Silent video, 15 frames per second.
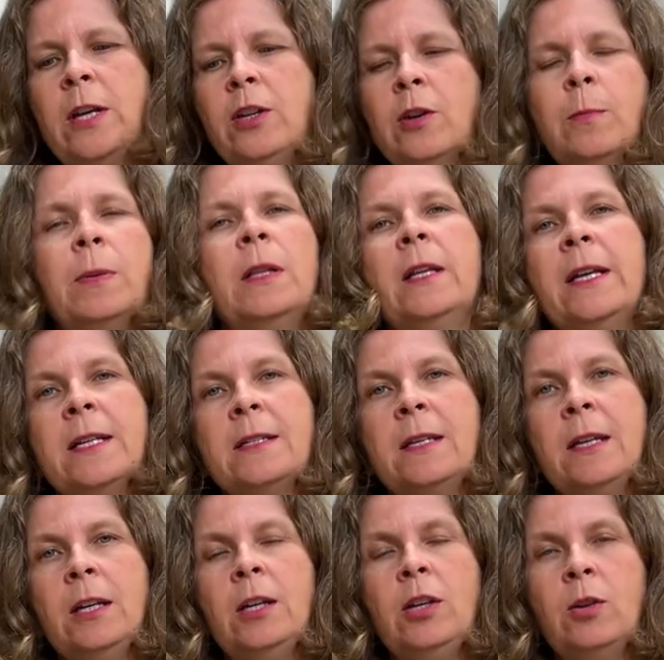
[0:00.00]
you're
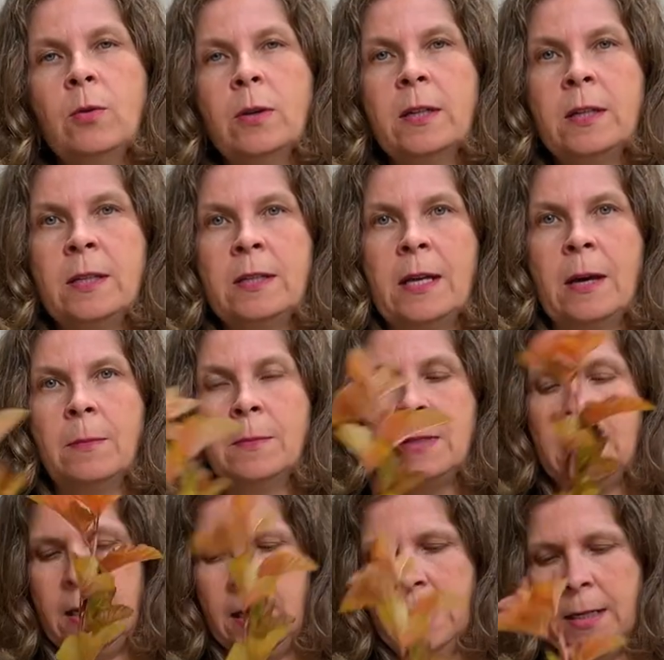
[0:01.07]
placing your stems
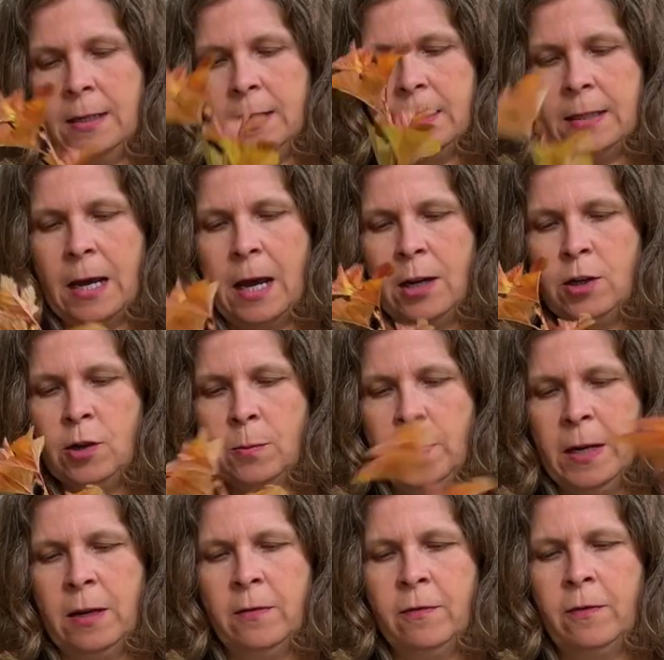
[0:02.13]
inside your
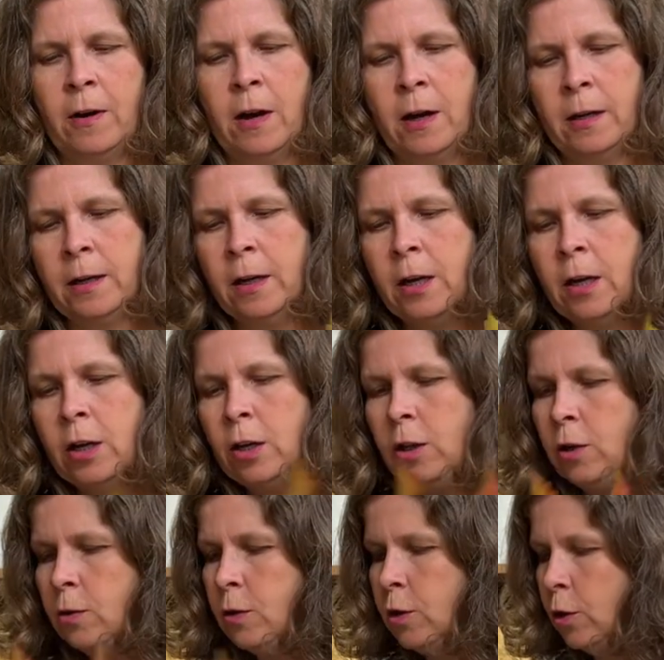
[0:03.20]
pin frog,
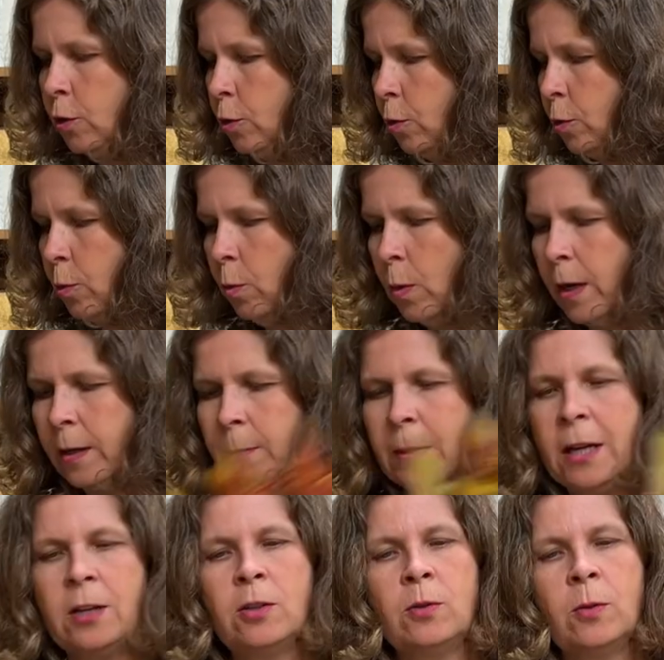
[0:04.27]
you do want to
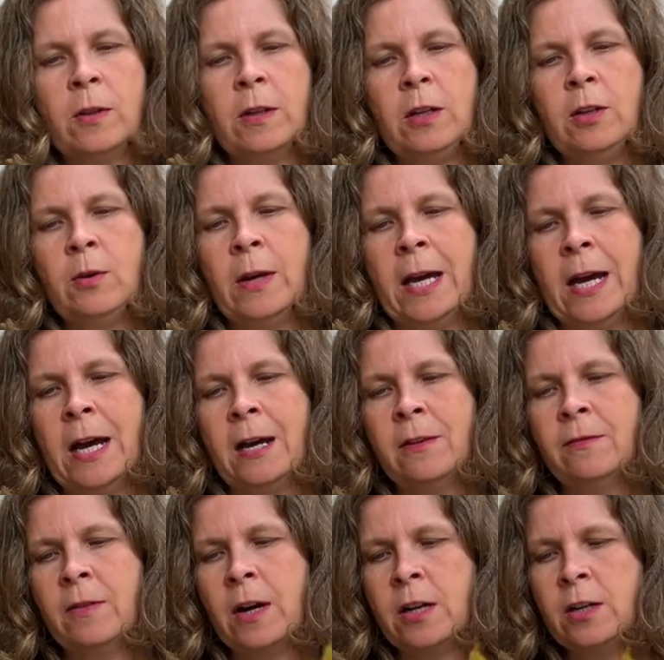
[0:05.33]
make sure that you
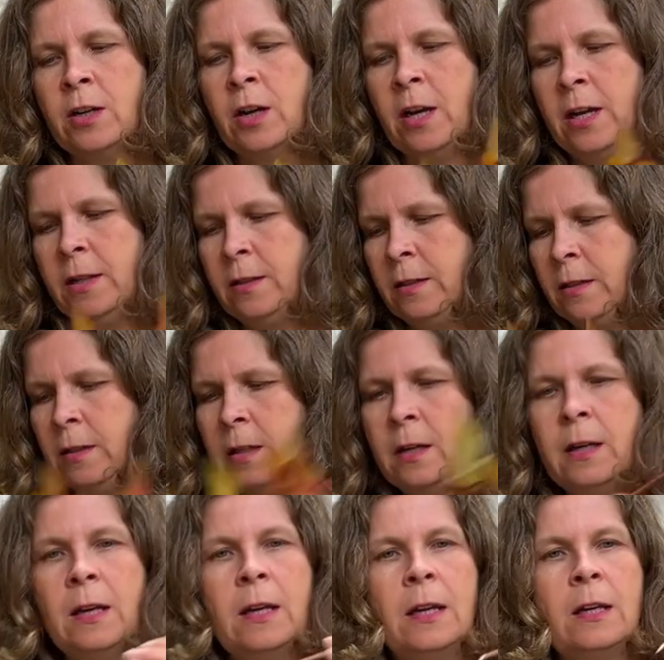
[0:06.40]
have a nice,
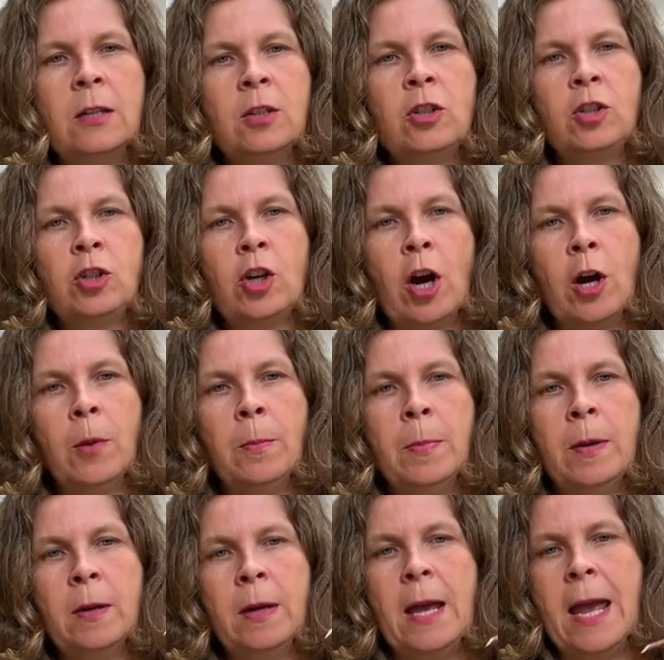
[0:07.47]
sharp,
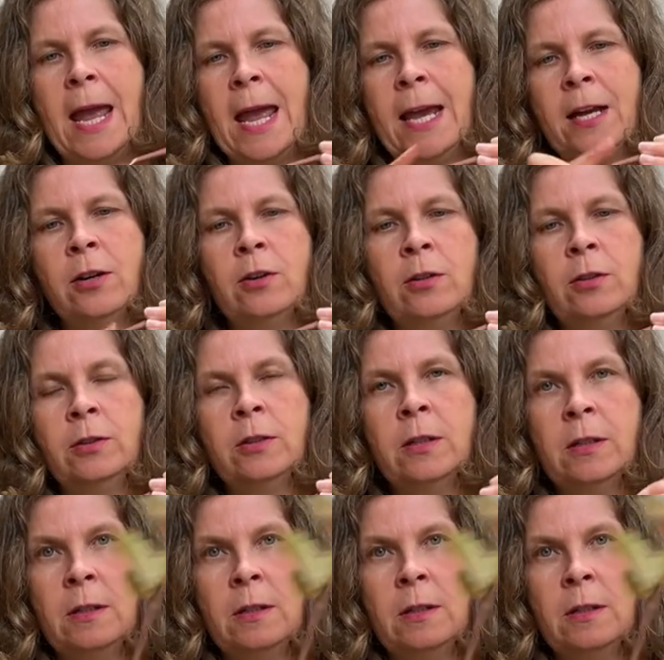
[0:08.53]
angled